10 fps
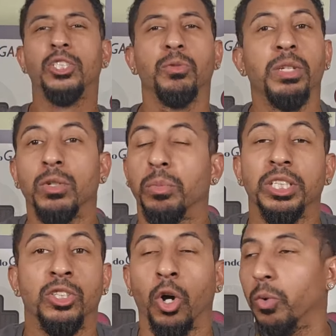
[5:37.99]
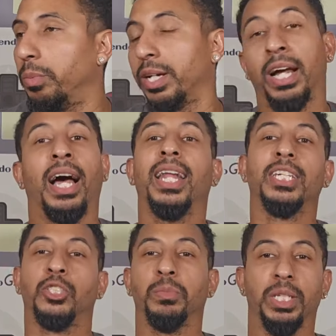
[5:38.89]
Jubilee will be dope. I, I
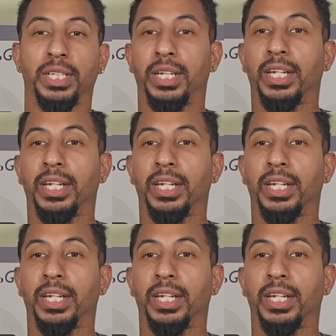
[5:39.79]
like Jubilee.